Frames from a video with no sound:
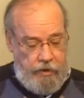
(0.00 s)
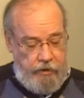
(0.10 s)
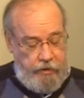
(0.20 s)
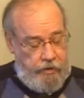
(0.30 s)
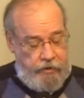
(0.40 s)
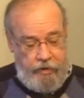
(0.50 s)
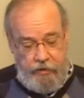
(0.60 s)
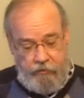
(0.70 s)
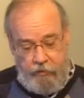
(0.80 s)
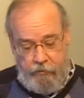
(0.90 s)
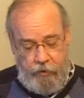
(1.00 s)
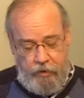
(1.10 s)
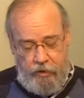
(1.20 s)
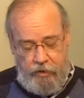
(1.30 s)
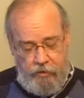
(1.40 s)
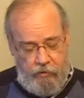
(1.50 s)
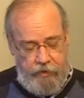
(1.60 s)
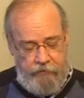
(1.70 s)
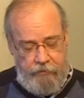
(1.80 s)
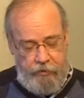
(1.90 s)
And anything that would pull us
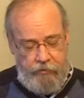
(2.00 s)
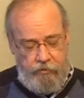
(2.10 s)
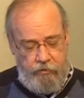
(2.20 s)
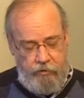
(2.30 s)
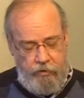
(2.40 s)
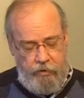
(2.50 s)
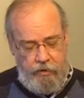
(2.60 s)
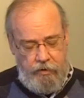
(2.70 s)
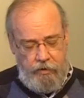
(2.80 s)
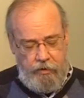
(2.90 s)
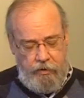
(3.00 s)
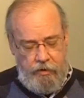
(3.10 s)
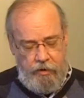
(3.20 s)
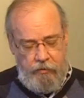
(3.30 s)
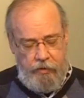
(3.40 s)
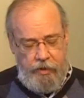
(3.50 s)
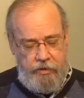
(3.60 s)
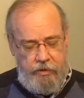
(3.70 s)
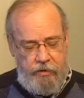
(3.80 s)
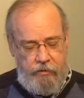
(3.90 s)
away from you, we
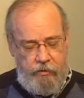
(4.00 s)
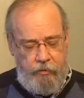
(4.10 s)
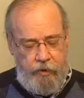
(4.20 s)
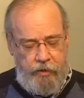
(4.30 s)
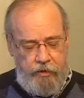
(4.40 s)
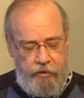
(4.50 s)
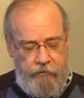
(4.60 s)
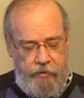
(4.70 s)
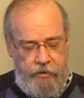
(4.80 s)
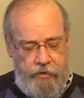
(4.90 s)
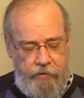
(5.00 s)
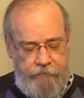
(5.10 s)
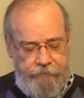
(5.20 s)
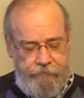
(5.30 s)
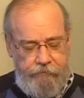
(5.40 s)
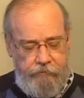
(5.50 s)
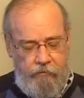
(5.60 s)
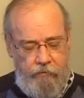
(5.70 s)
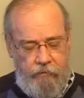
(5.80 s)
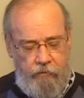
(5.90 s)
ask that you would bring deliverance.
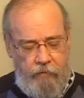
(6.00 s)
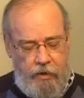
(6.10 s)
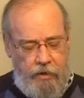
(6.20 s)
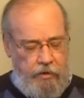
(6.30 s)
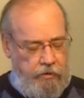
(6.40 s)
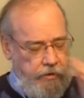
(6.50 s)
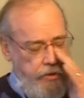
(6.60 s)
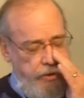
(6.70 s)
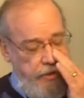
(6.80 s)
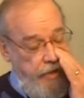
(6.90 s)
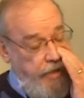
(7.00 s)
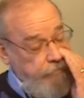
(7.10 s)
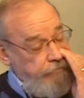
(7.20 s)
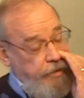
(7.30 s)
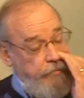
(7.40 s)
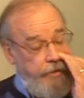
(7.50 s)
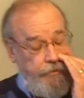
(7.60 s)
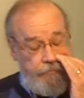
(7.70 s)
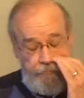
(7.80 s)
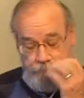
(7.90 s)
In Jesus' name,
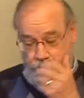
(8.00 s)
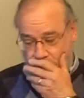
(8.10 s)
amen.